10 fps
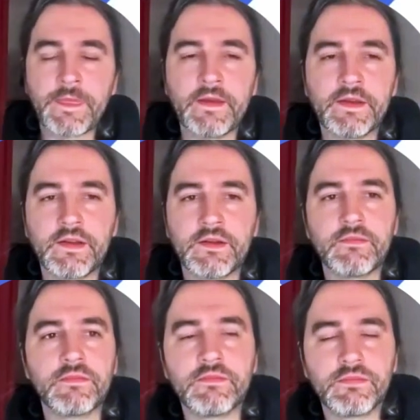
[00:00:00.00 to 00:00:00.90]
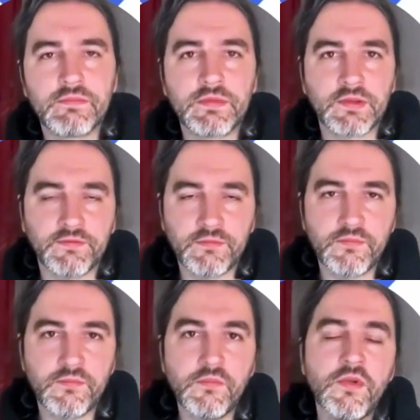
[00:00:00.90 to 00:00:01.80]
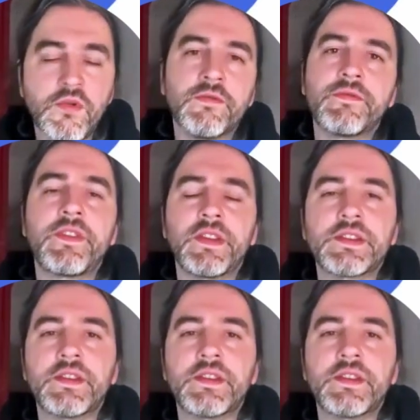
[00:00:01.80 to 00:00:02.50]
kind of move things